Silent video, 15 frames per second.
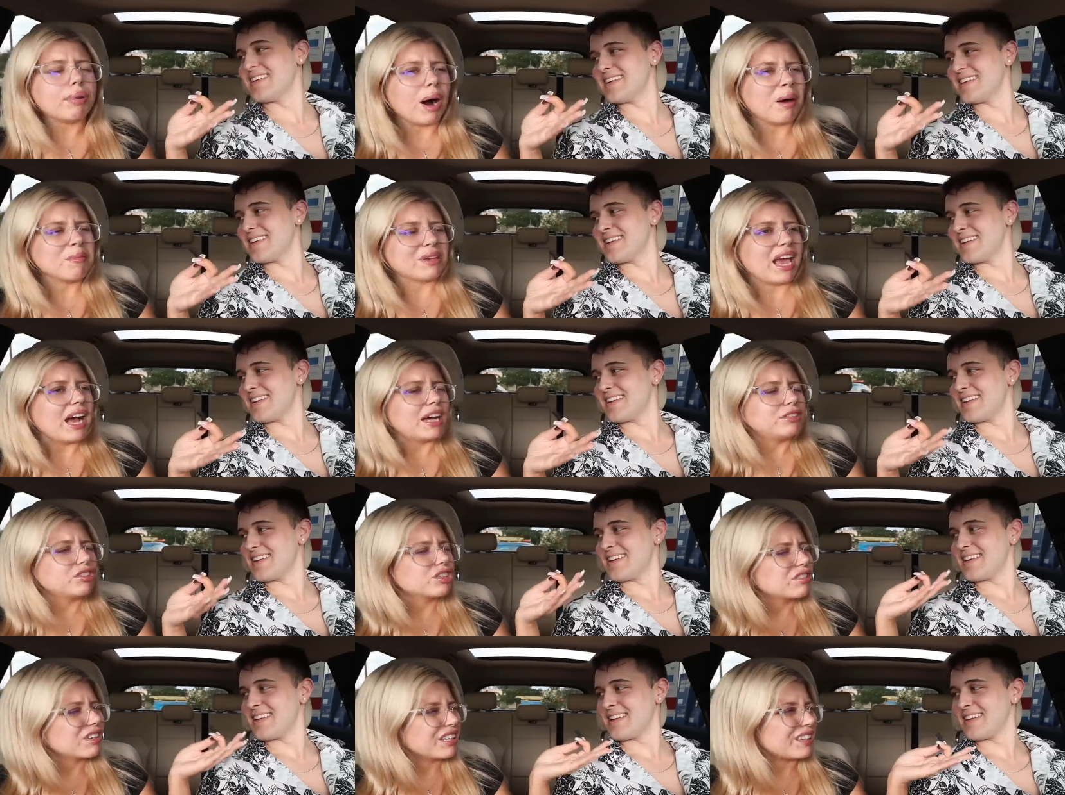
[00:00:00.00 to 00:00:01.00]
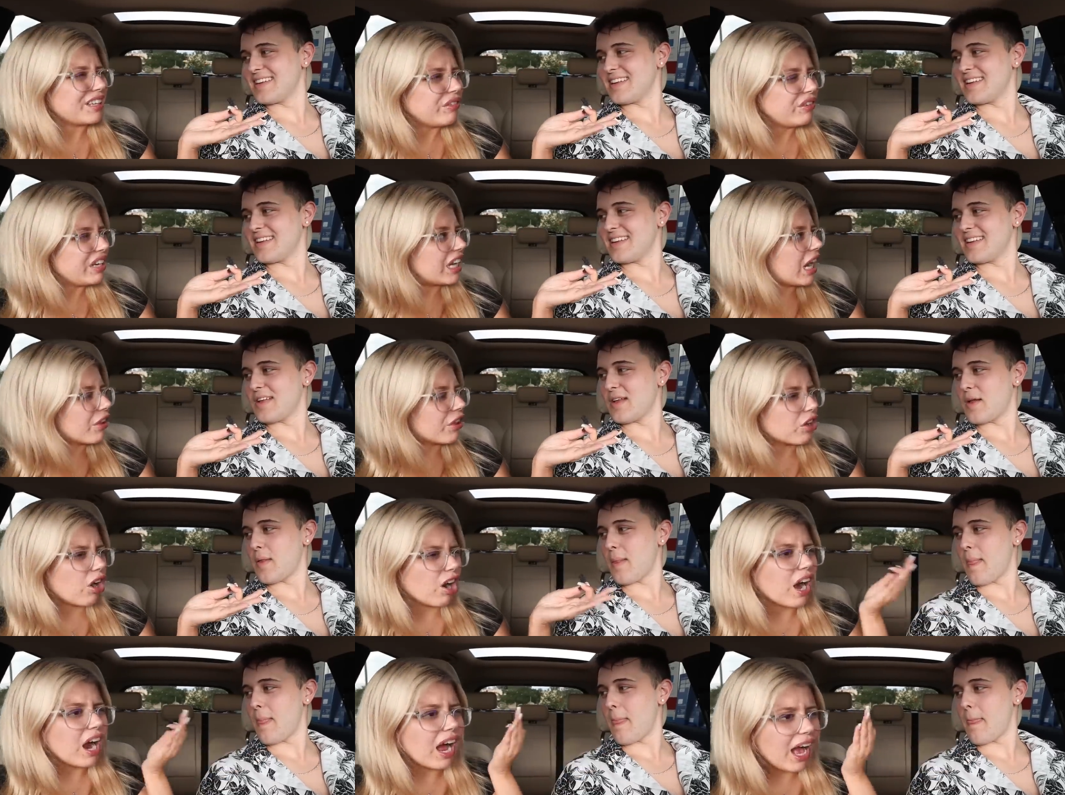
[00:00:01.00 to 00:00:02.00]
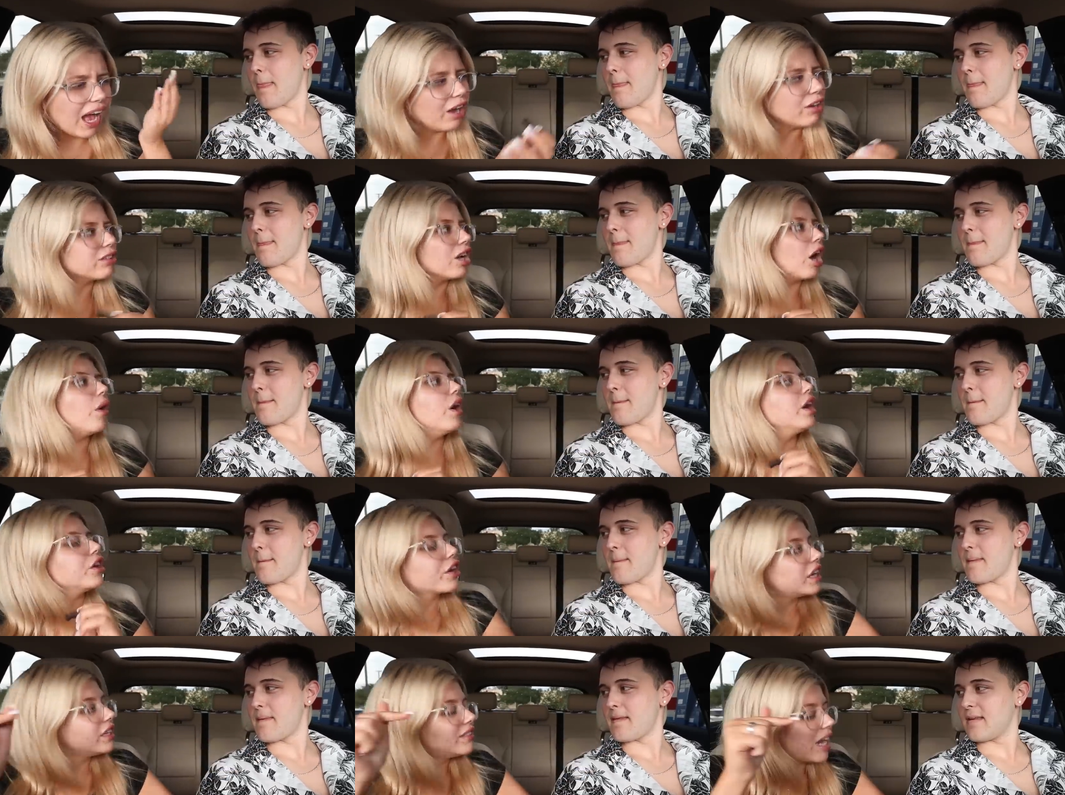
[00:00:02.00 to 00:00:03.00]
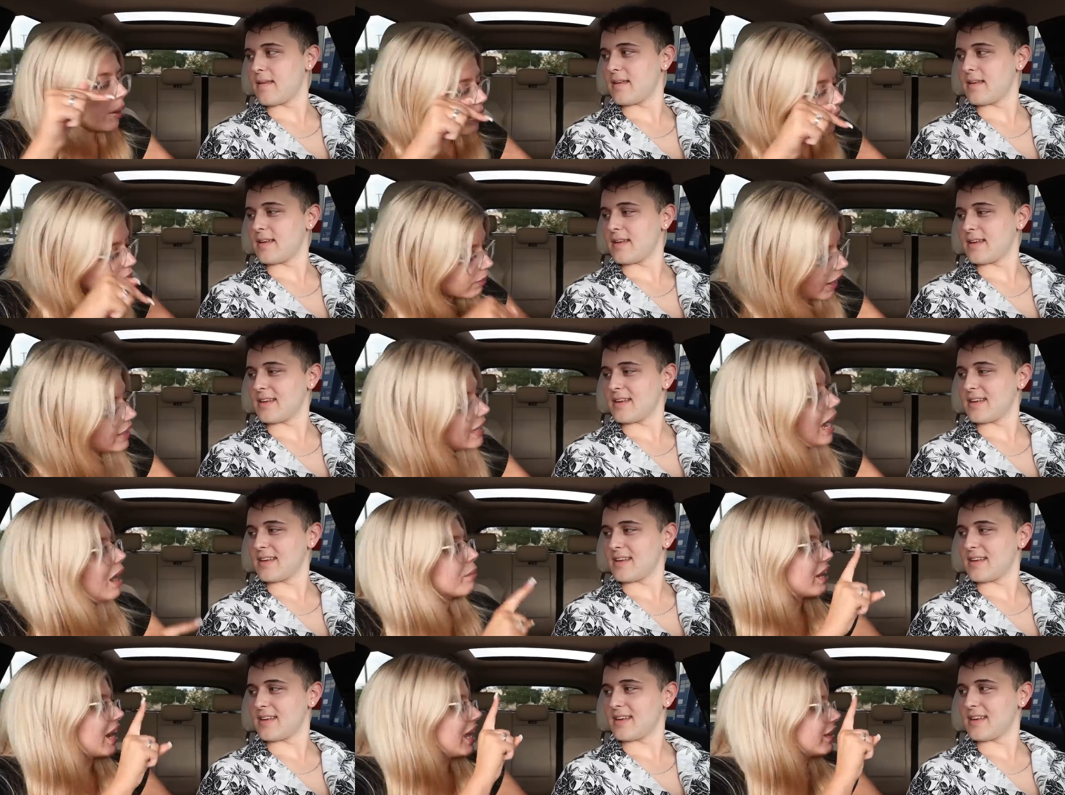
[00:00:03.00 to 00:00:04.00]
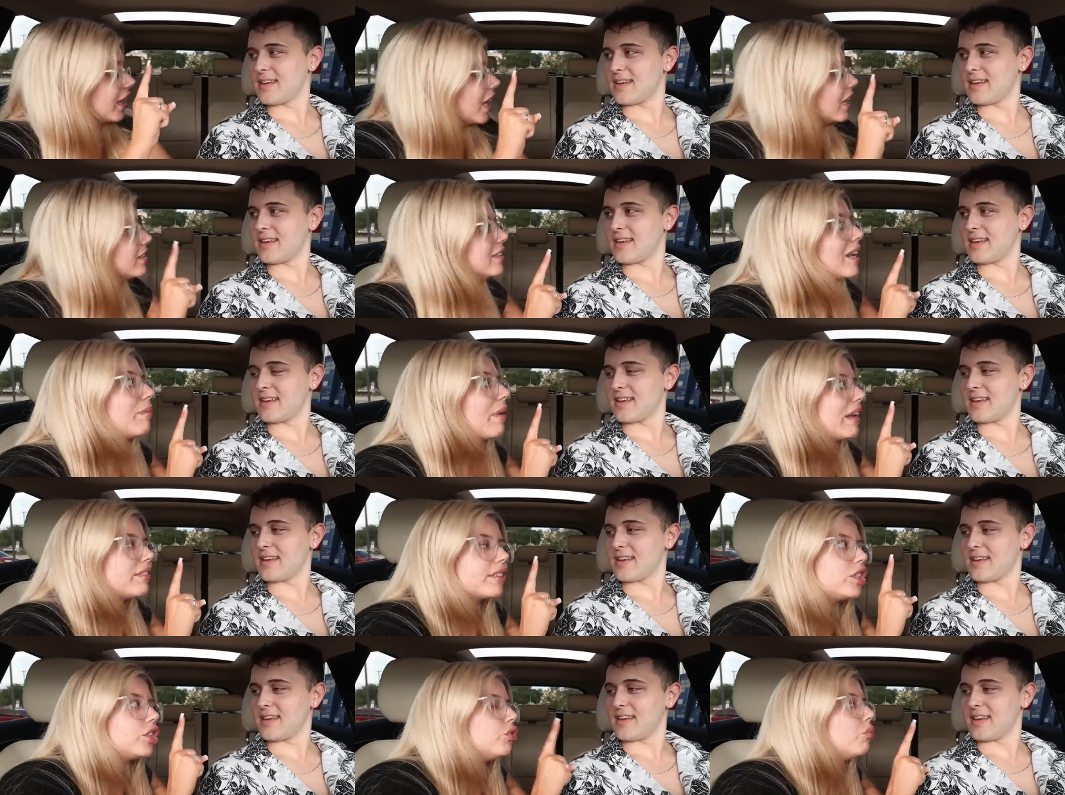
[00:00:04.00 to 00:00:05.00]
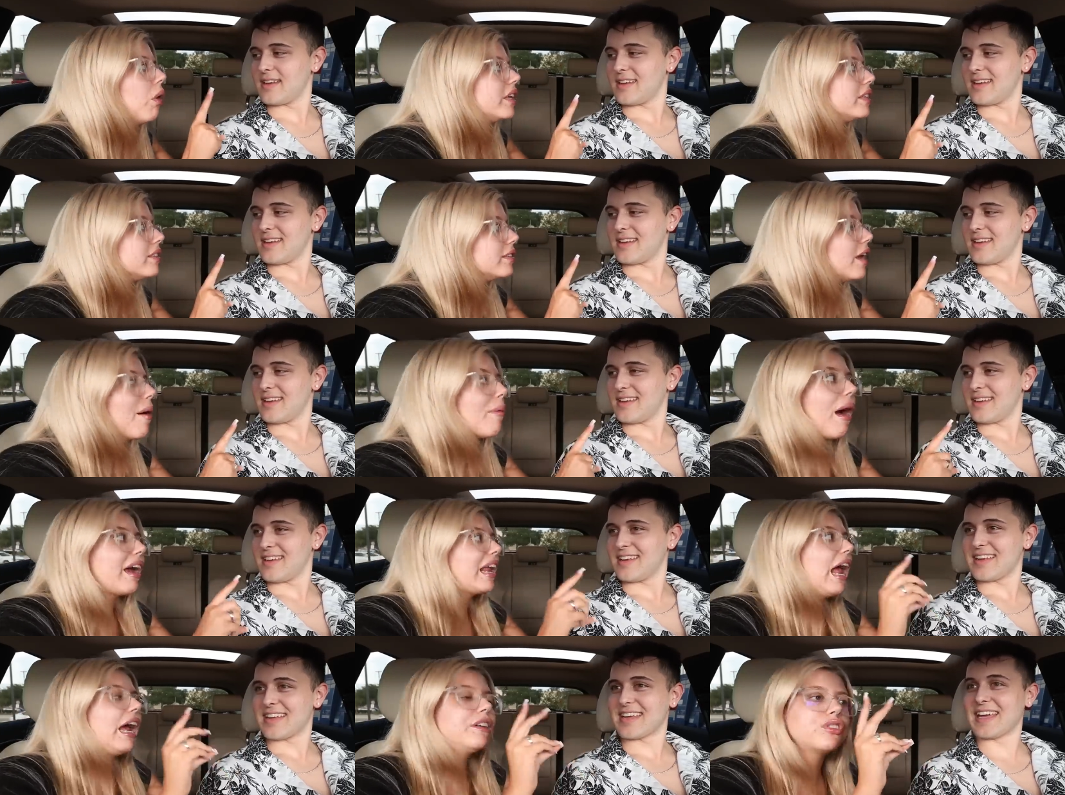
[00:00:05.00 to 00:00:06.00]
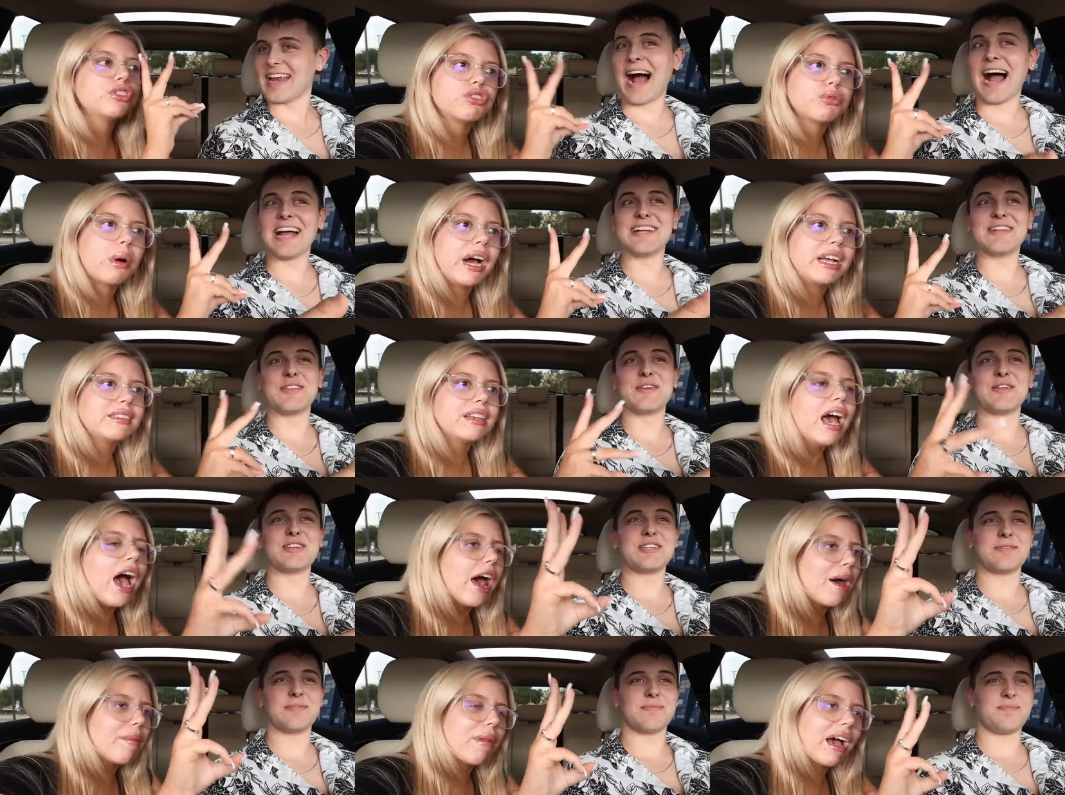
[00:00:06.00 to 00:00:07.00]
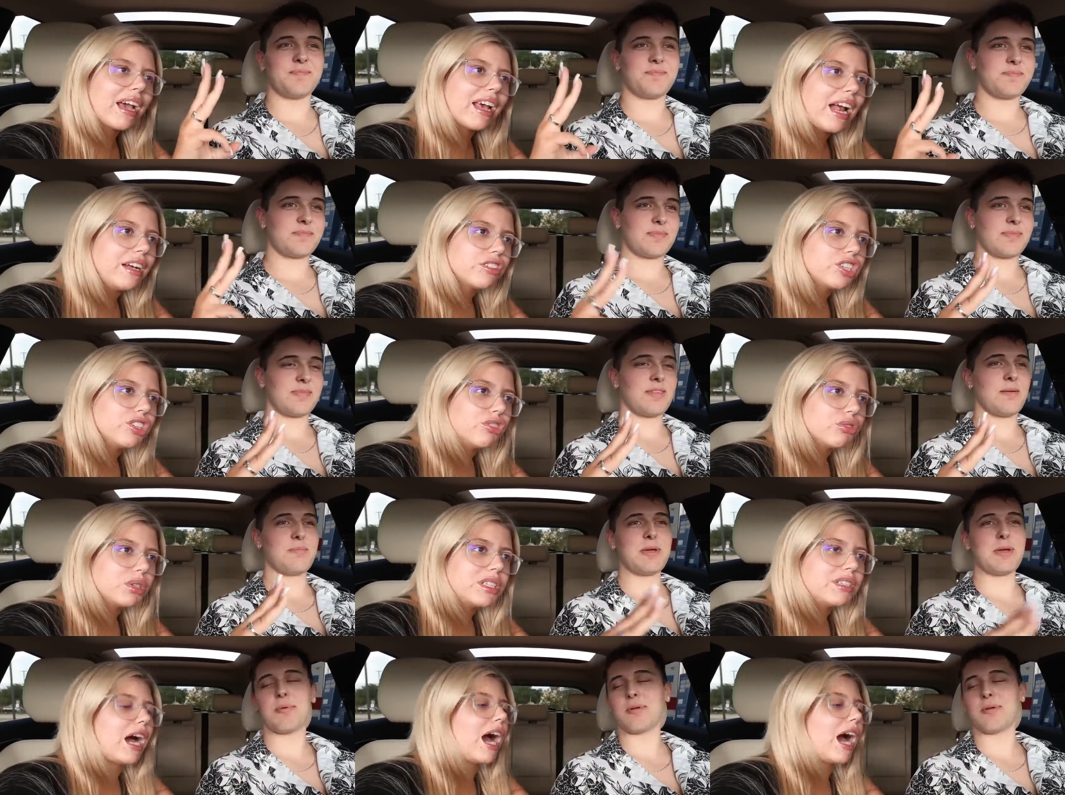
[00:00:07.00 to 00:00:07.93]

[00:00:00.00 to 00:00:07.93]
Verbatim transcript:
Speaker 1: Pump gas. You're just gonna leave and get out of the car? Hell no. You're gonna tell me right now. I'm gonna like I said. I'm asking you once. I'm not gonna ask Can you I twice, and I'm not gonna ask you three